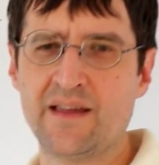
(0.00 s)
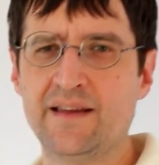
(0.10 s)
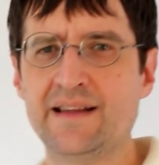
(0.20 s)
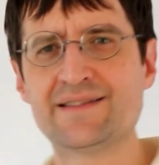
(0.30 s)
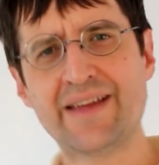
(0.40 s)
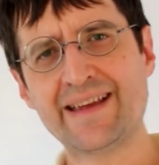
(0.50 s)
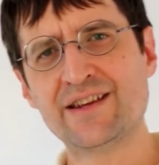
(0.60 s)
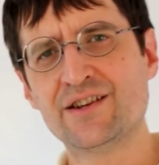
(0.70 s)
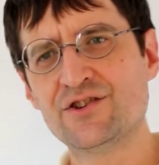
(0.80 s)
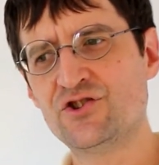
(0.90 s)
It's like
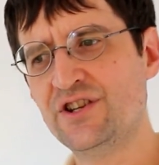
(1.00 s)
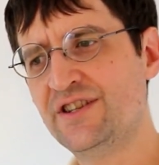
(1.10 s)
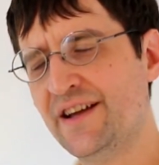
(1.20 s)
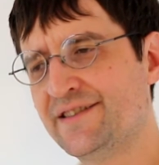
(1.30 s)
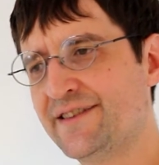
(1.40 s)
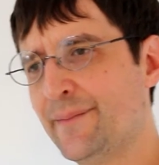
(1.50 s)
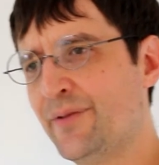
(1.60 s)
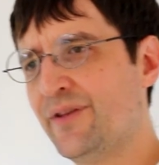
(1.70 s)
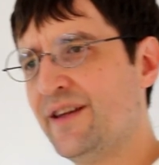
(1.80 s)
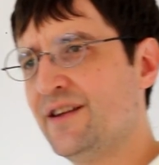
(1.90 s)
she does
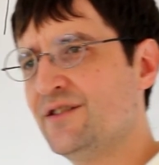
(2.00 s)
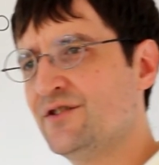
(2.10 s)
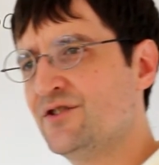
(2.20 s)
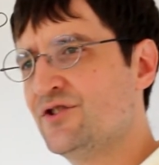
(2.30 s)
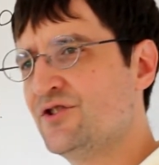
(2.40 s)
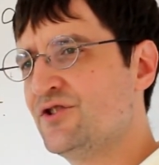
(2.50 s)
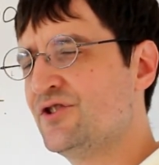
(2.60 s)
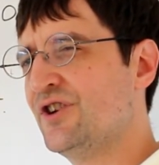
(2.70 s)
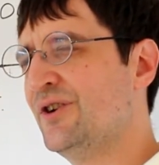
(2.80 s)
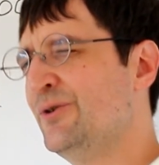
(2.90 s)
something
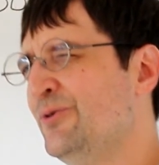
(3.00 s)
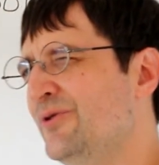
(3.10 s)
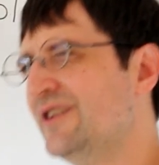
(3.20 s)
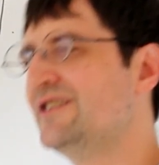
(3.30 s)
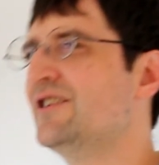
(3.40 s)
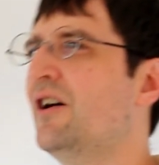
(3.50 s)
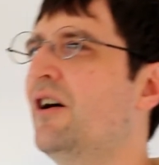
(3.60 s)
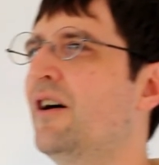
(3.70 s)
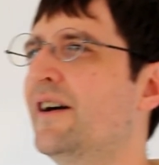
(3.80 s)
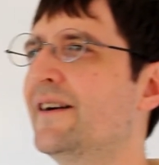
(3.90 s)
to the
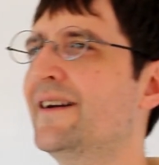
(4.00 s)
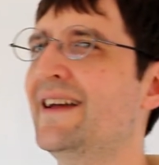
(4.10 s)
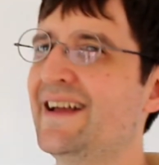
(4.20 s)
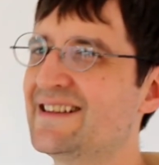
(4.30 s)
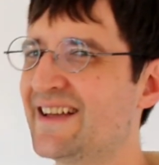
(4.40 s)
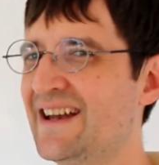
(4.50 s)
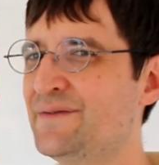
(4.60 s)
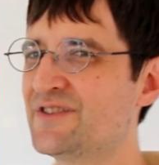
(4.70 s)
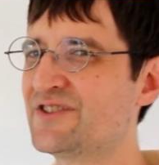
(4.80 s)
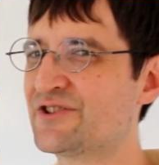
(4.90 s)
dog. It's kind
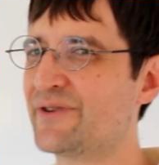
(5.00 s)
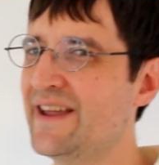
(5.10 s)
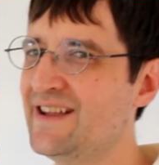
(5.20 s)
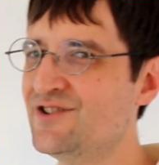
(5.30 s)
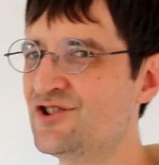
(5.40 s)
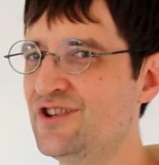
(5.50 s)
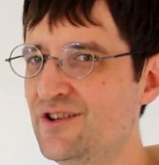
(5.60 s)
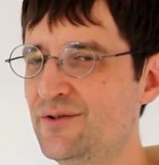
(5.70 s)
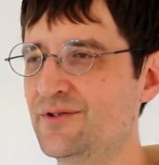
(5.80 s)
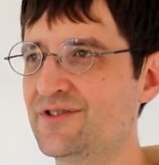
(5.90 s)
of a strange
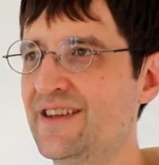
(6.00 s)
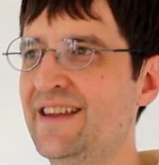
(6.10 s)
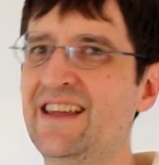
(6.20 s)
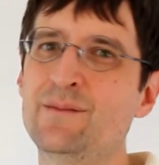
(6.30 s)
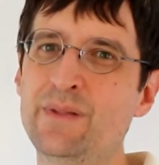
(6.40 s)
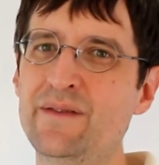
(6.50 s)
use, and it can be